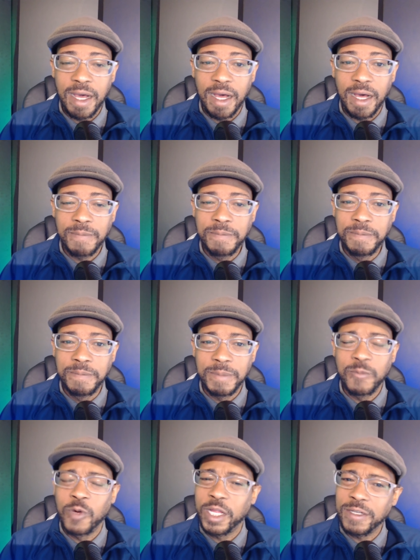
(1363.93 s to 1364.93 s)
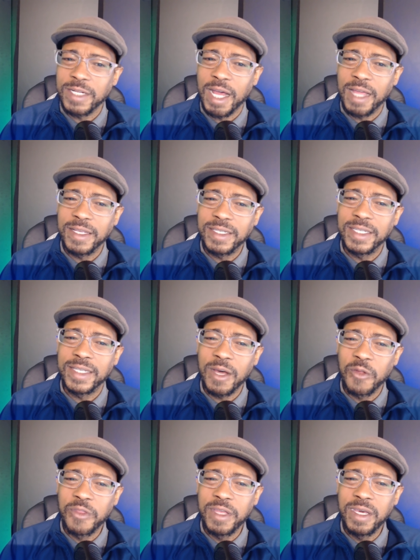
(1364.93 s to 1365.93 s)
uh, mm, whether or not this is
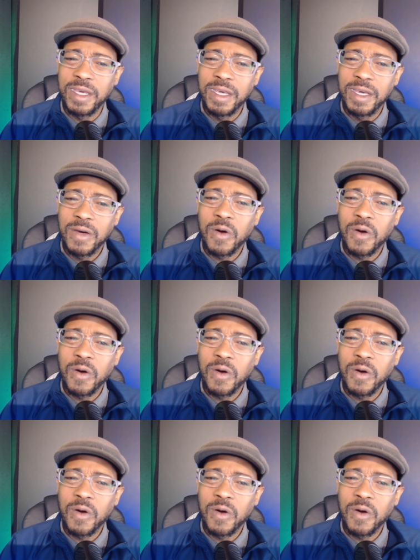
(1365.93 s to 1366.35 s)
healthy